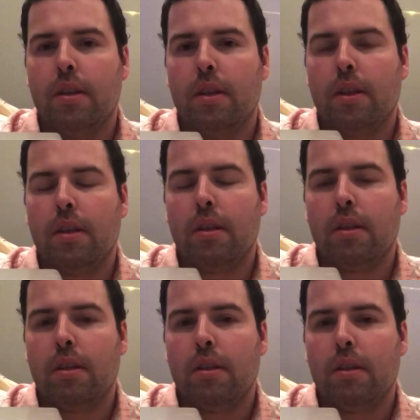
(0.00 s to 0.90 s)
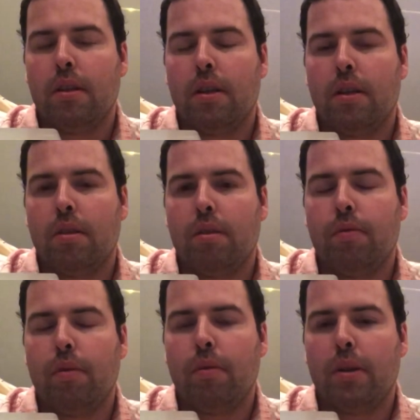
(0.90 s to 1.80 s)
you can go
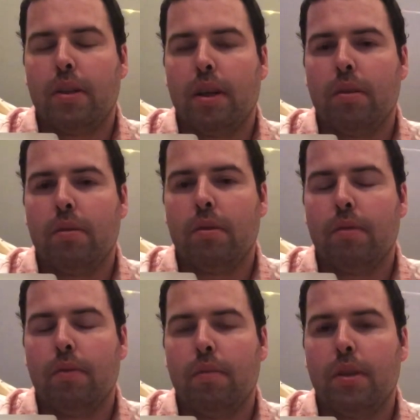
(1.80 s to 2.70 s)
through my channel from